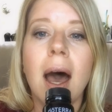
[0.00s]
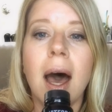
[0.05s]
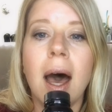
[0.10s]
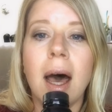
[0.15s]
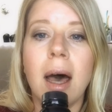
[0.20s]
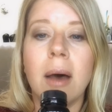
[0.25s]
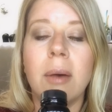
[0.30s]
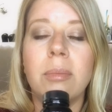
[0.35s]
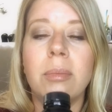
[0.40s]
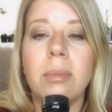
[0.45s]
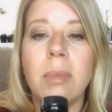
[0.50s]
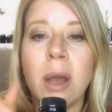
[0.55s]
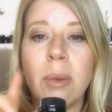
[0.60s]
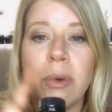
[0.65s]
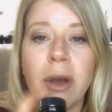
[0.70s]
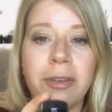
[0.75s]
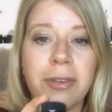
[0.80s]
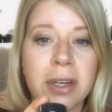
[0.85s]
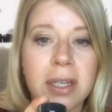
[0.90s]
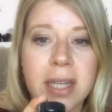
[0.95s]
Um, my
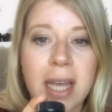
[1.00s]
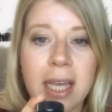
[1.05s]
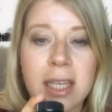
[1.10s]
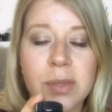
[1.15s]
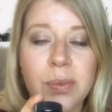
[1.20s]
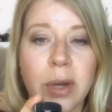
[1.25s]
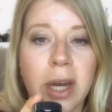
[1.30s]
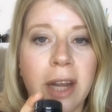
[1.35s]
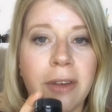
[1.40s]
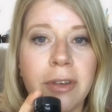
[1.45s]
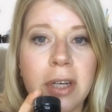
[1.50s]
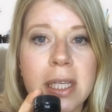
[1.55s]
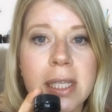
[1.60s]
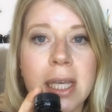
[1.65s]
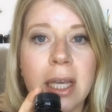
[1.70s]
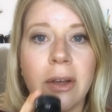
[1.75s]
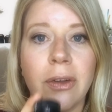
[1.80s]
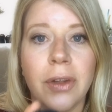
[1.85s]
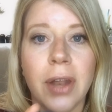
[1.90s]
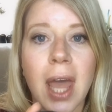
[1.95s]
boyfriend takes one every
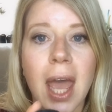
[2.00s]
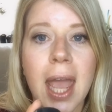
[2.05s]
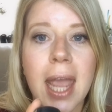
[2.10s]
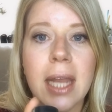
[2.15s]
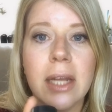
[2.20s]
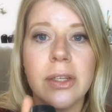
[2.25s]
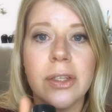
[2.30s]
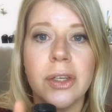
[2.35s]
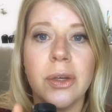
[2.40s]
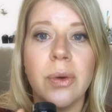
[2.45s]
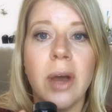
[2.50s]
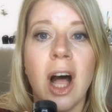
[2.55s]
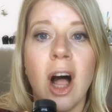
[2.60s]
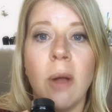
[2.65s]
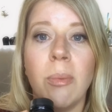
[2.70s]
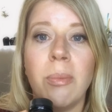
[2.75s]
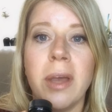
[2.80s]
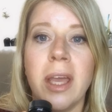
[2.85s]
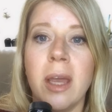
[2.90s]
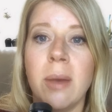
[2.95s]
single night to
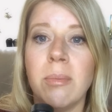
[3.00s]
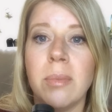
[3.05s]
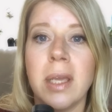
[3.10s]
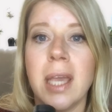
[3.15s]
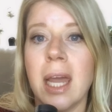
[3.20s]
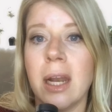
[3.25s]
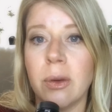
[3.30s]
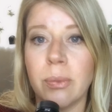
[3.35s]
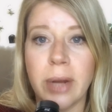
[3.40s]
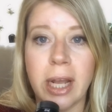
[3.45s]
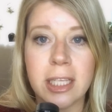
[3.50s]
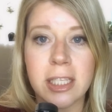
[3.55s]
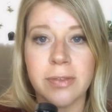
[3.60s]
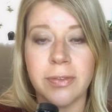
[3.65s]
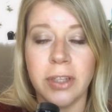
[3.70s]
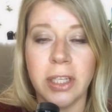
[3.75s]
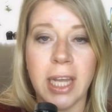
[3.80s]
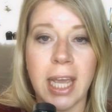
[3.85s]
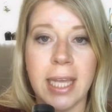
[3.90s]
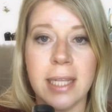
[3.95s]
help him get a
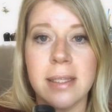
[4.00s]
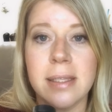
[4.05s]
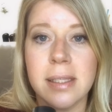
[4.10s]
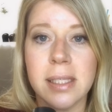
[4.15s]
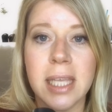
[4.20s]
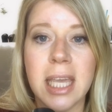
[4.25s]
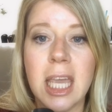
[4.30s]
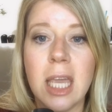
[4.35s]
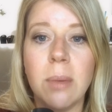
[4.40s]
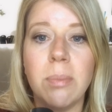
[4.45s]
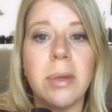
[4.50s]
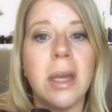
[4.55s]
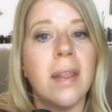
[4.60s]
restful night's sleep,